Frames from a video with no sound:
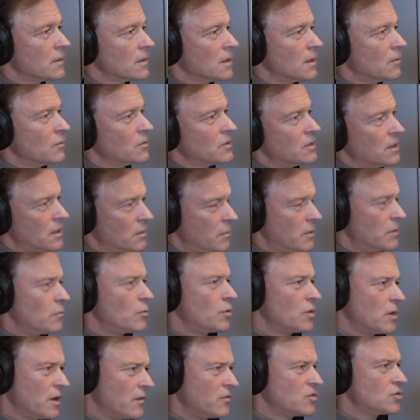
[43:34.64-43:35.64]
It was a little bit
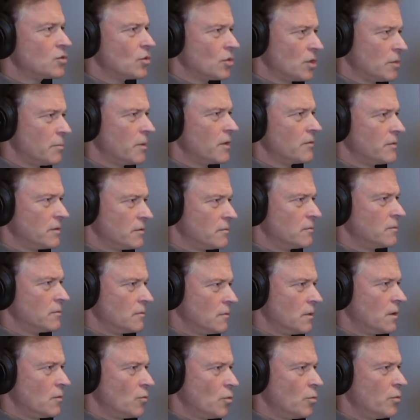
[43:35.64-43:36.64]
what I was talking about.
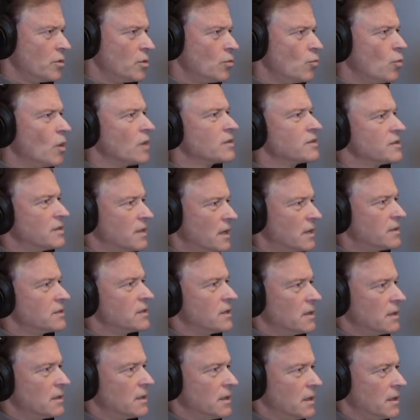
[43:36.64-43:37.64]
The woman who wants sex
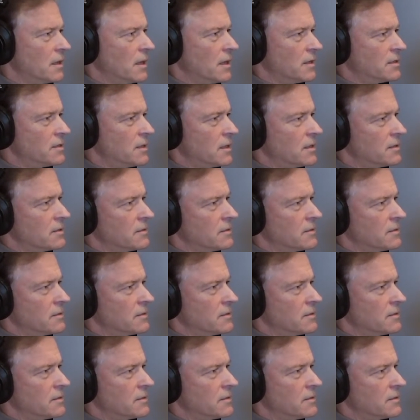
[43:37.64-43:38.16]
can get sex.